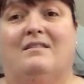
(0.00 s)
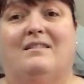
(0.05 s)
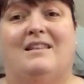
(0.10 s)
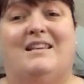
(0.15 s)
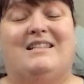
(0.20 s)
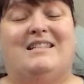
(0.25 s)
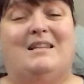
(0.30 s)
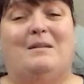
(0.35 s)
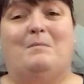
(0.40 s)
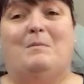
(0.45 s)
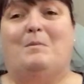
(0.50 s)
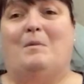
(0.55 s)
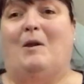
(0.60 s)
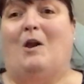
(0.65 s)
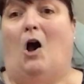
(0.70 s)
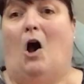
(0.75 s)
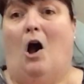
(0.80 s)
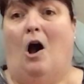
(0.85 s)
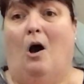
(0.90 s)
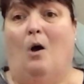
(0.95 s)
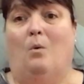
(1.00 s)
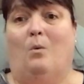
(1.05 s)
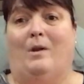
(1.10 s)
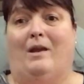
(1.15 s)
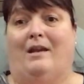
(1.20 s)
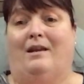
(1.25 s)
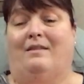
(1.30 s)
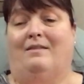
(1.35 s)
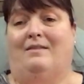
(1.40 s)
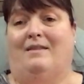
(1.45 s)
they seem to be all
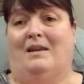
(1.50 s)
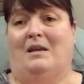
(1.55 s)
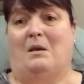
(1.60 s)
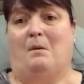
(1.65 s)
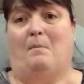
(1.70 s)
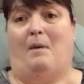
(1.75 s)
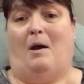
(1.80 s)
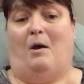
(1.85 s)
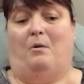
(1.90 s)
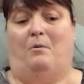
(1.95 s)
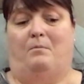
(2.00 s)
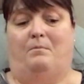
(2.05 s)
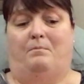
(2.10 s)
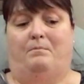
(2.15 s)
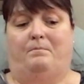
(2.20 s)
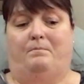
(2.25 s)
we can think about.